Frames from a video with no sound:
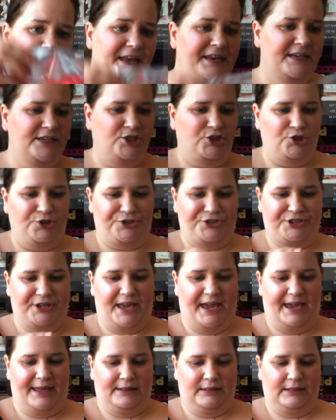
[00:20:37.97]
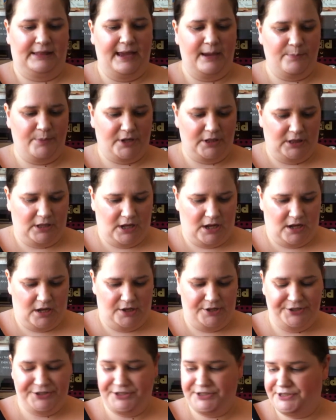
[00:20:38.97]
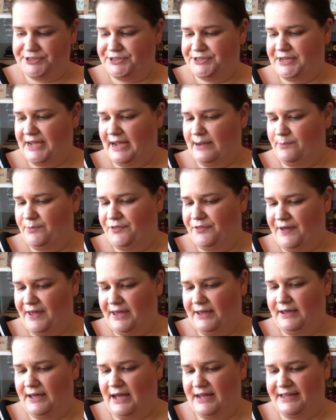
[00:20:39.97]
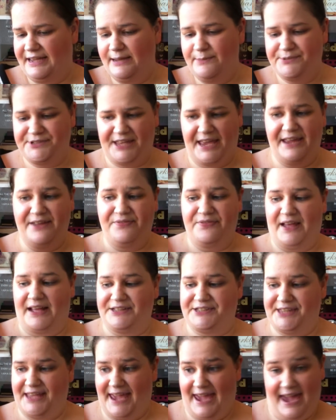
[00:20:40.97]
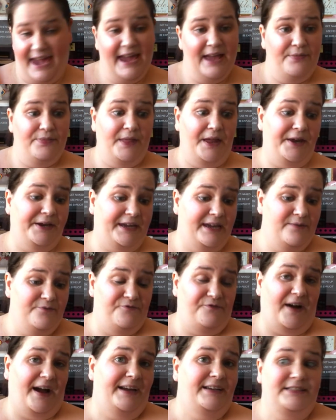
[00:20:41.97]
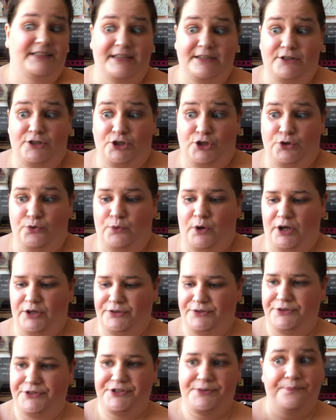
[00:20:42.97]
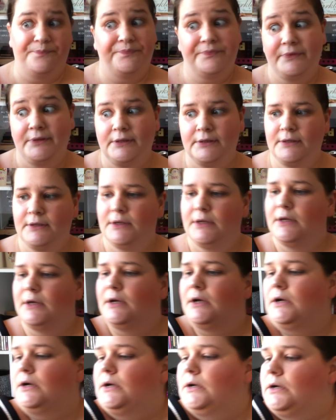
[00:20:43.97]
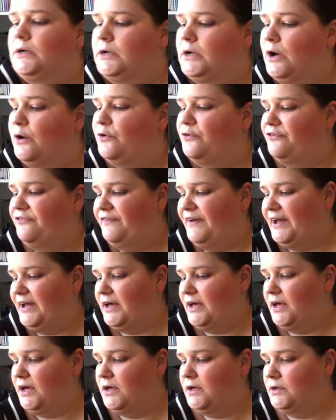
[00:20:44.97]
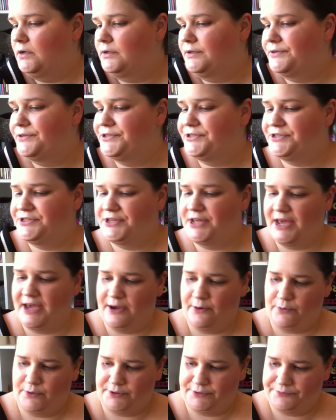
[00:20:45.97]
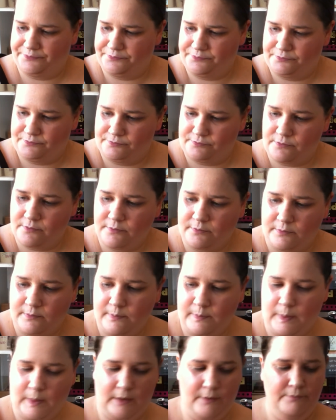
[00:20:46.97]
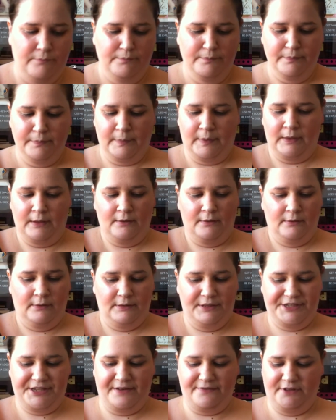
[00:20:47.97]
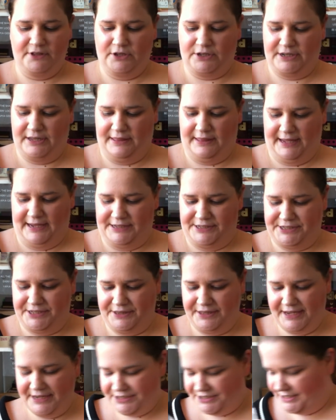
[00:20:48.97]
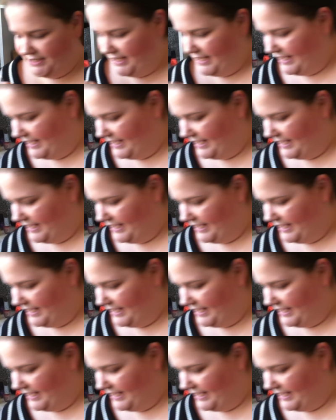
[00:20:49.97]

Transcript: It is just a lip gloss type thing. I keep saying that's it, and then I keep finding new ones. Go figure. So, let's have a look at this. So this